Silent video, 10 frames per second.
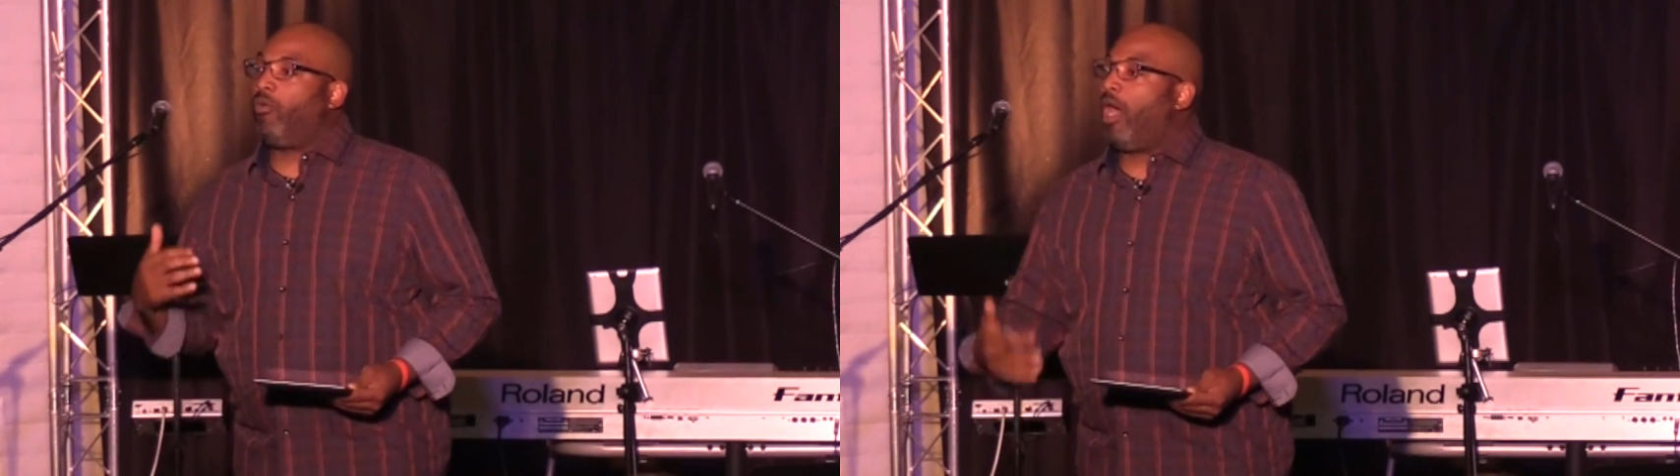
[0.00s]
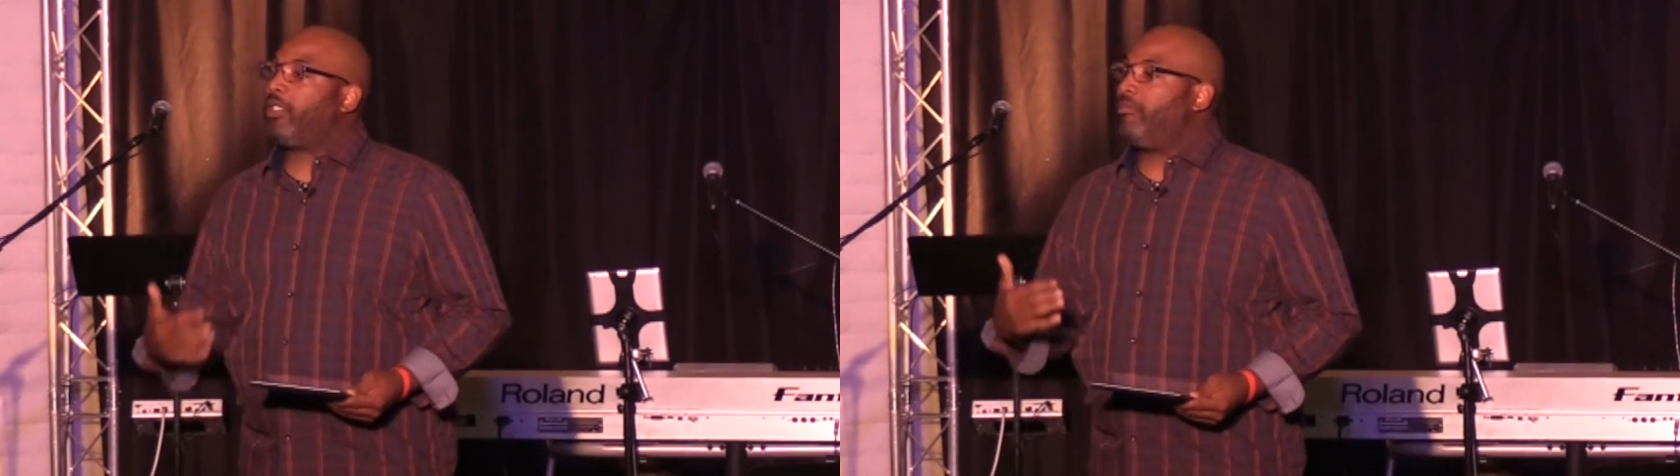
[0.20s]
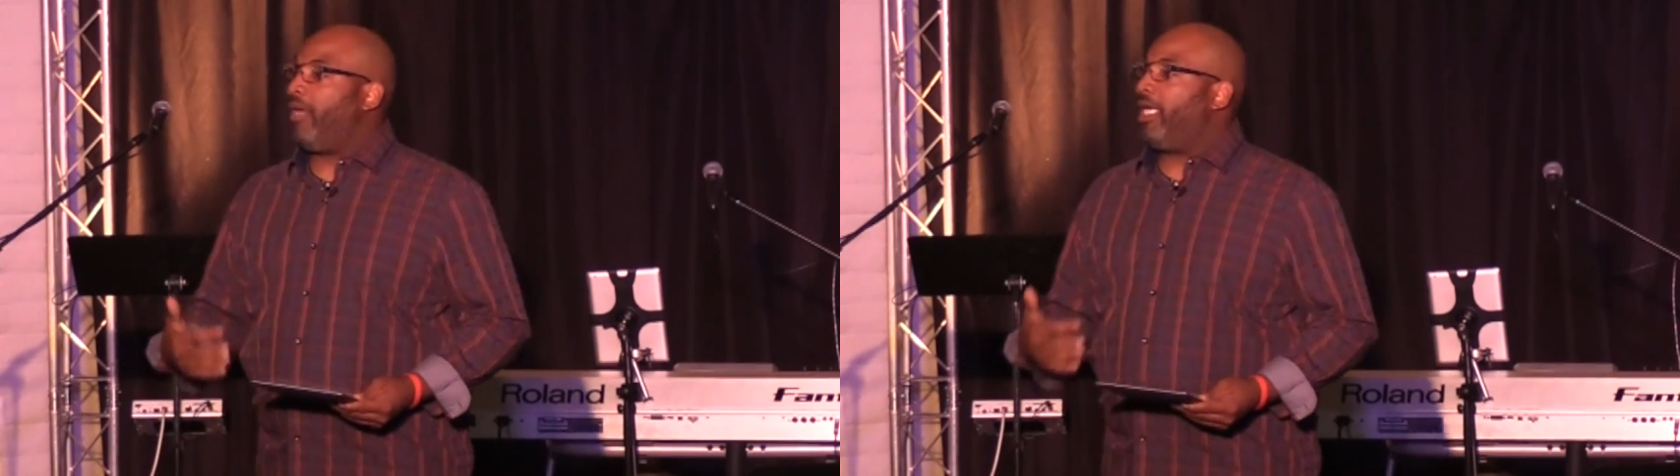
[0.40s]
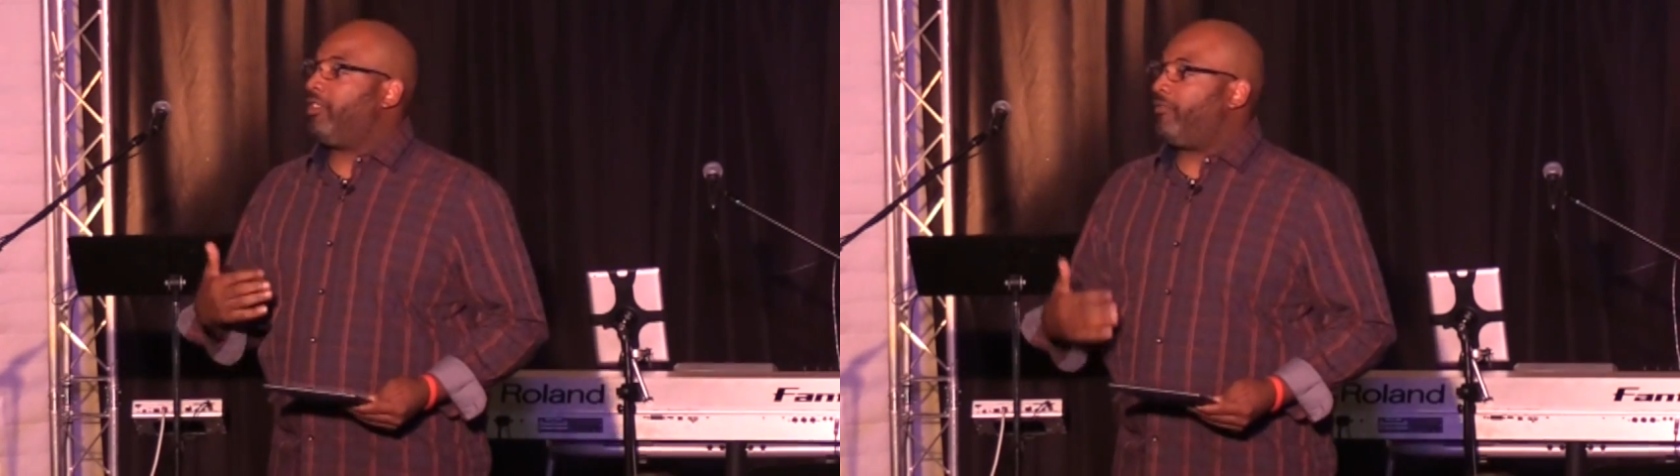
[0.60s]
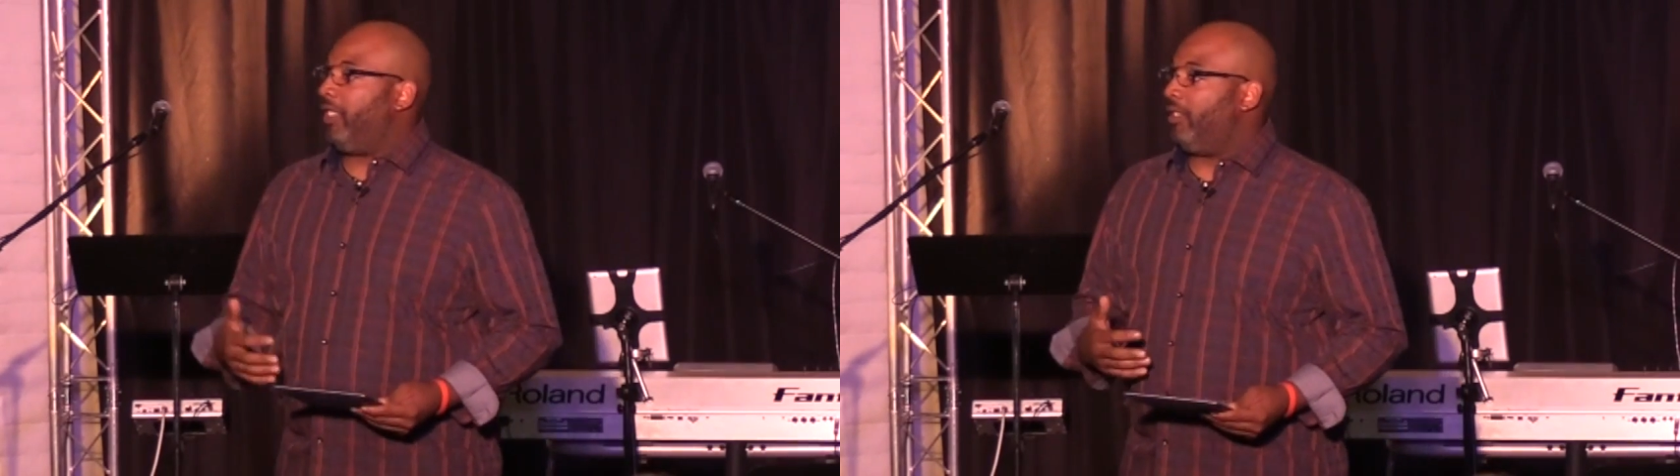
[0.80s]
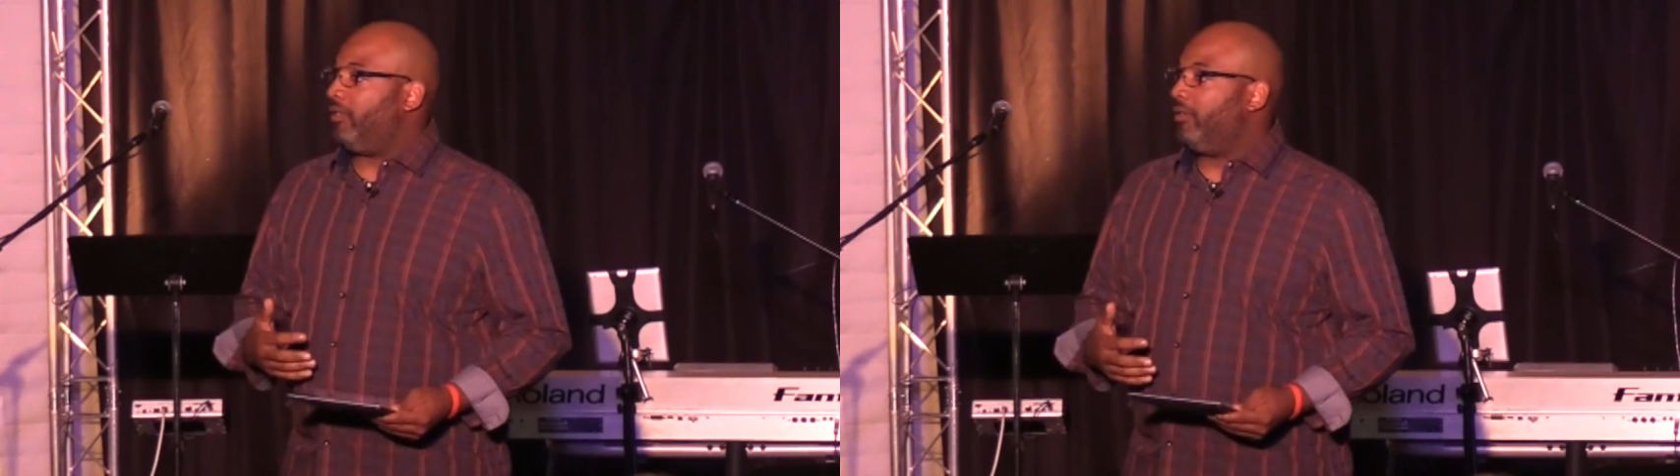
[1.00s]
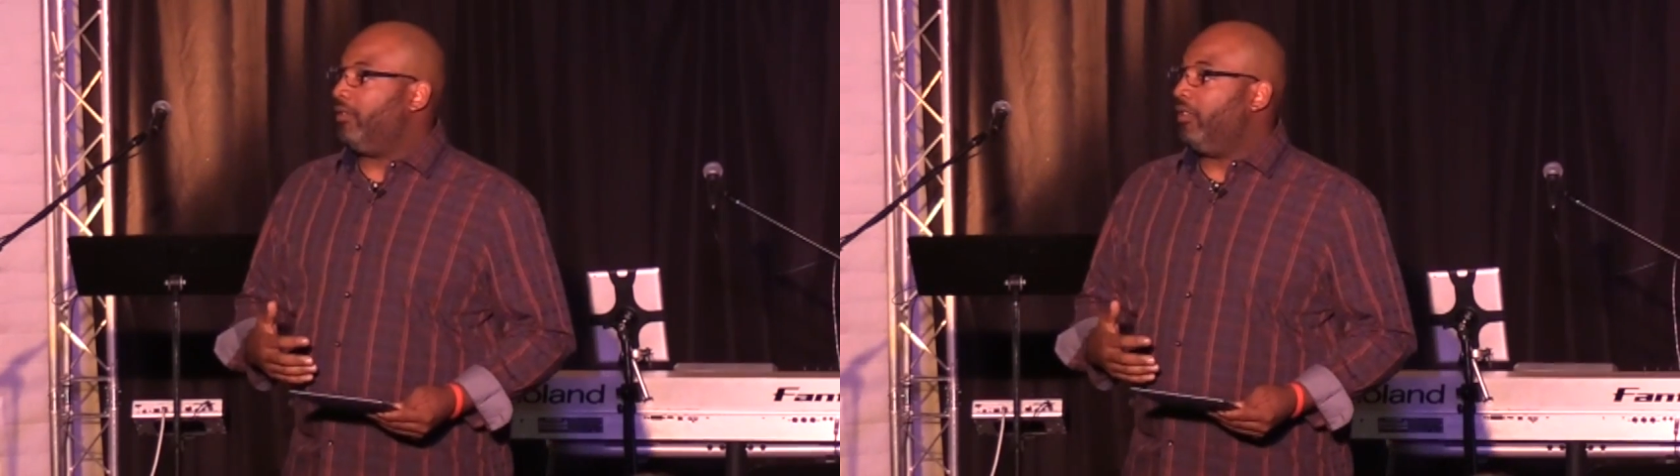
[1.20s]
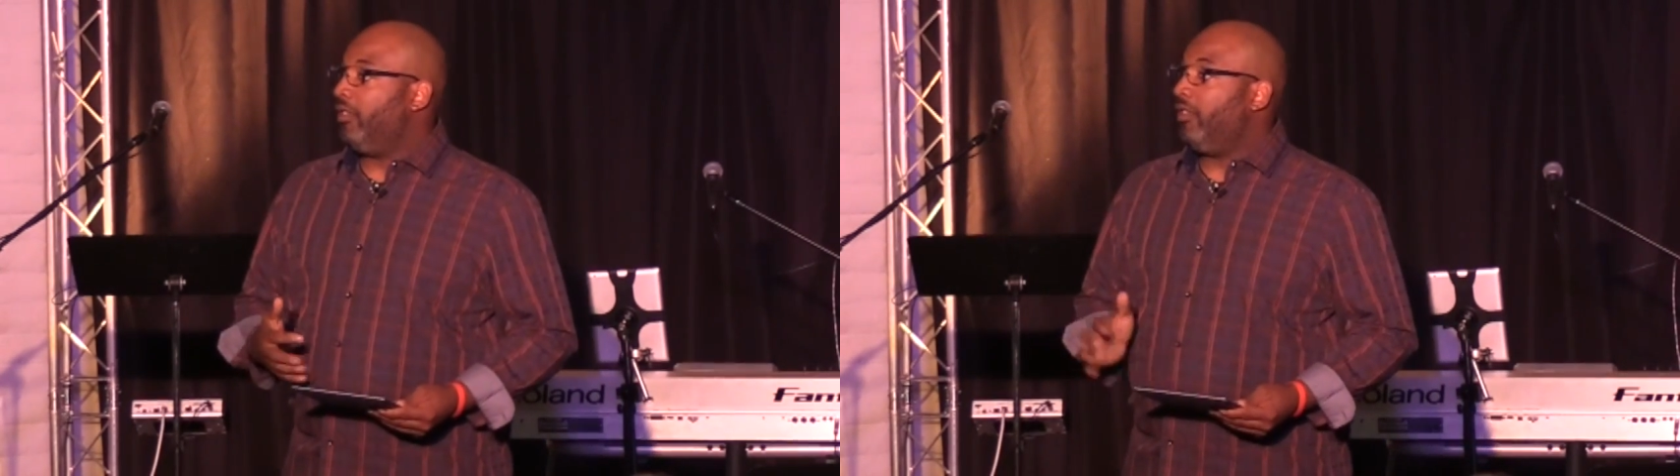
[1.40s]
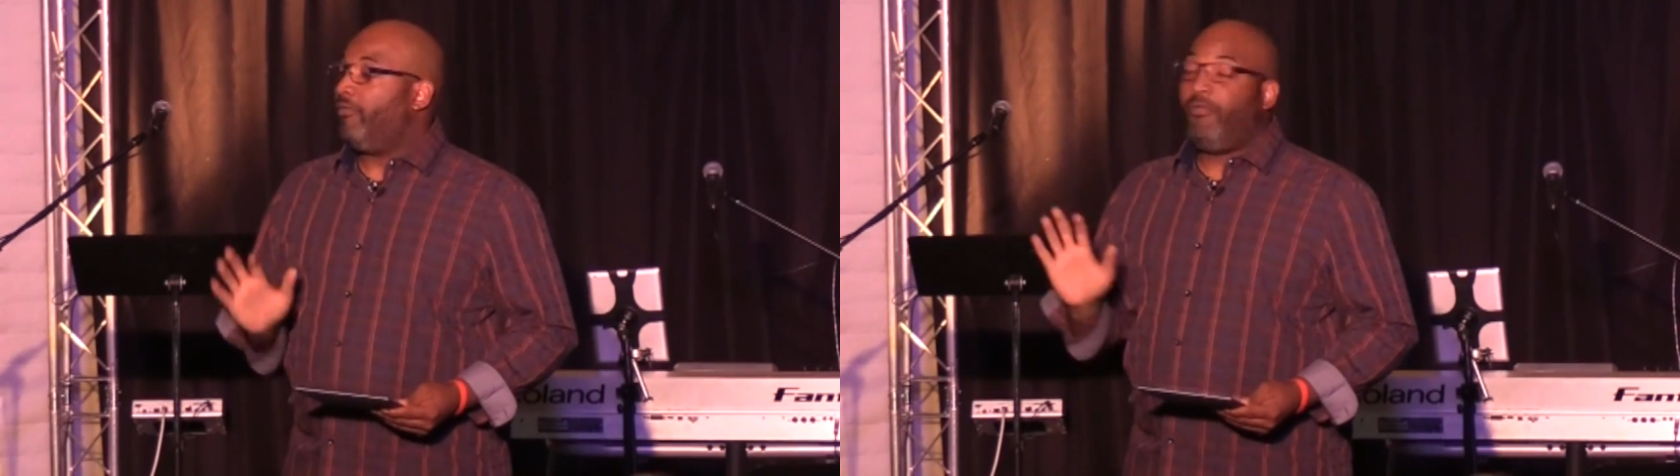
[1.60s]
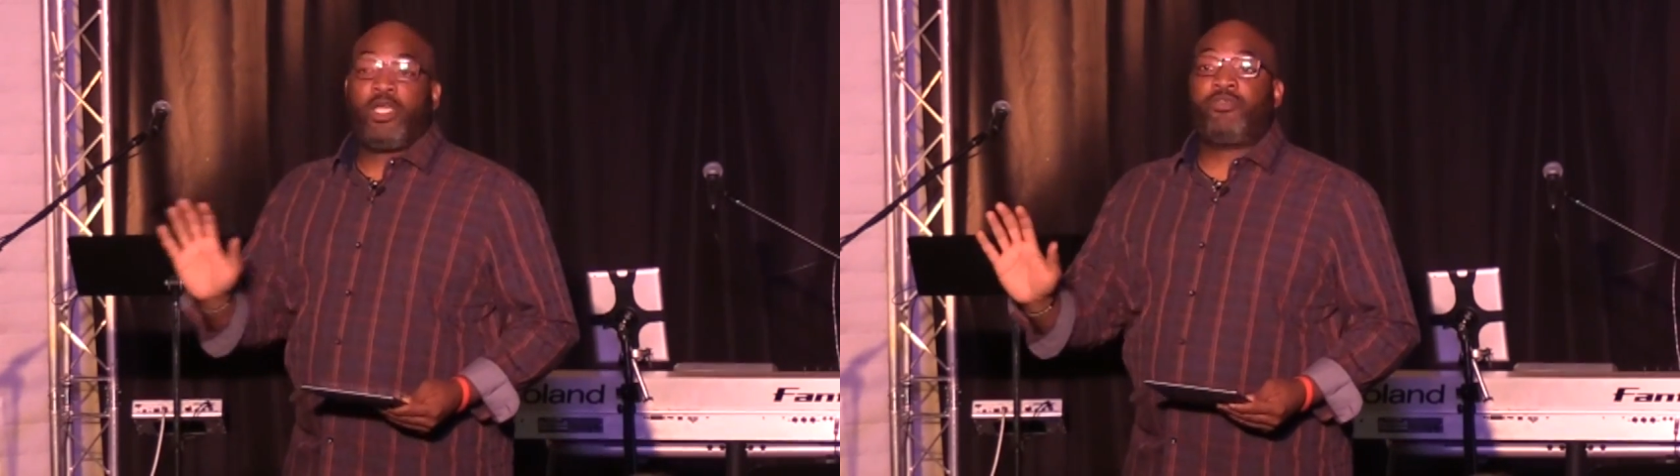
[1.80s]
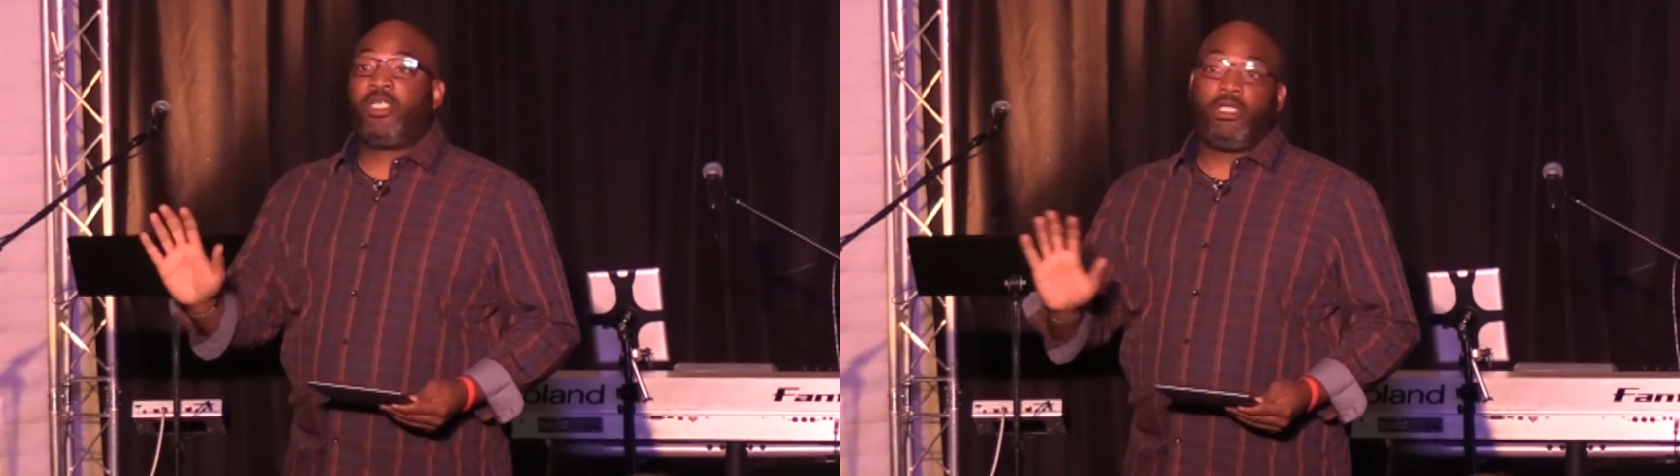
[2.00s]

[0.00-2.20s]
to wash somebody's feet? Figuratively